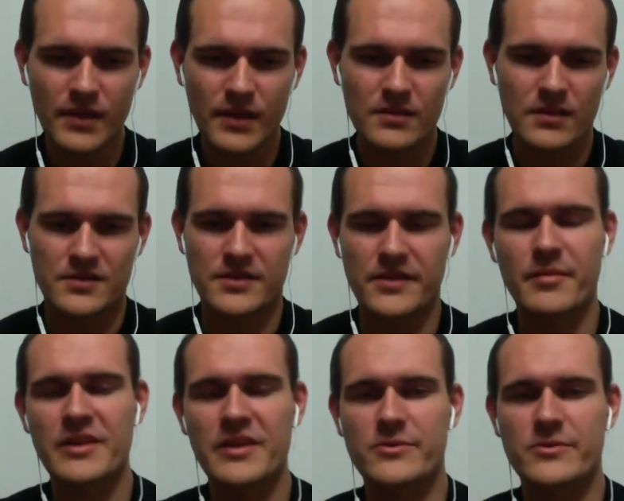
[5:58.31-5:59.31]
Concerning
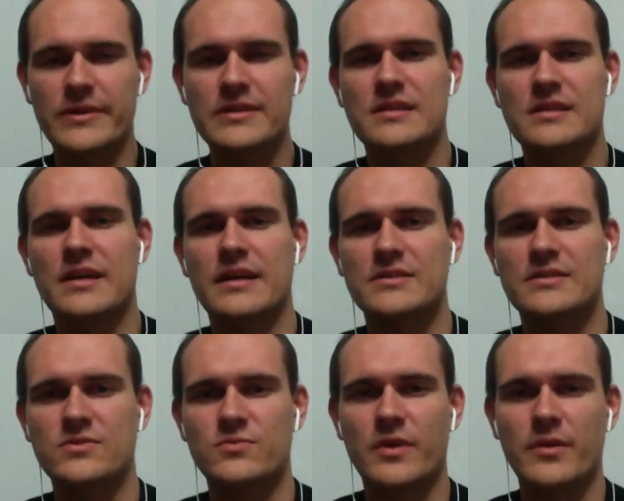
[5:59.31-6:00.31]
major
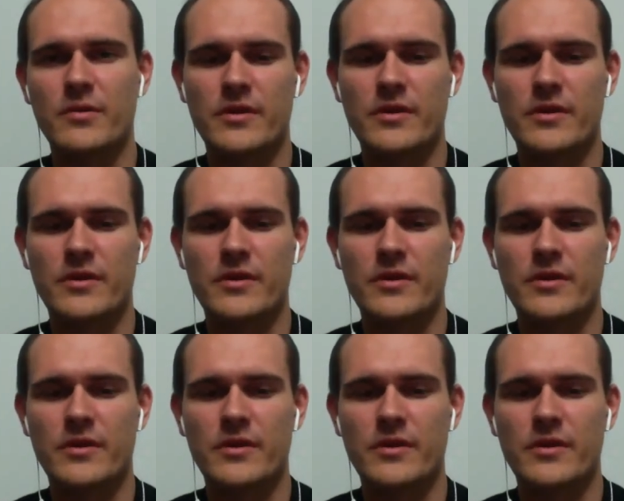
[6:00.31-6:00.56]
redesigns, we are